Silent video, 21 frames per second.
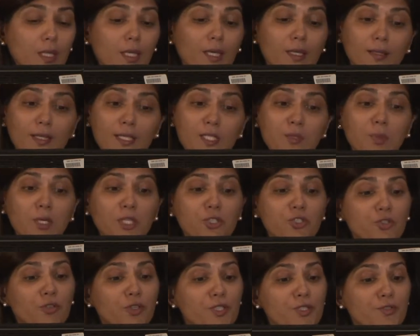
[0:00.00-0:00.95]
This
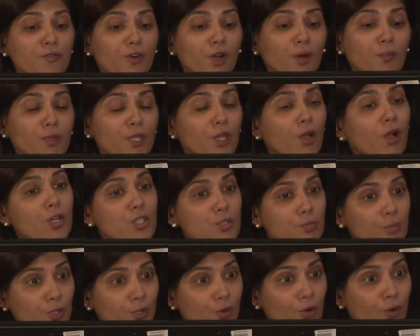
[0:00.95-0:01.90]
picture is from the
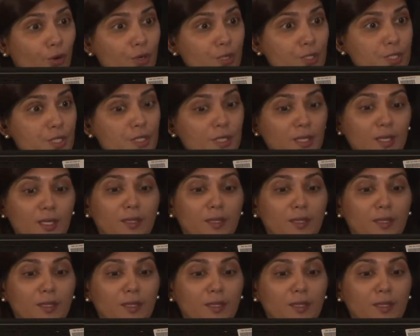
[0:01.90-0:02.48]
Ottoman courts,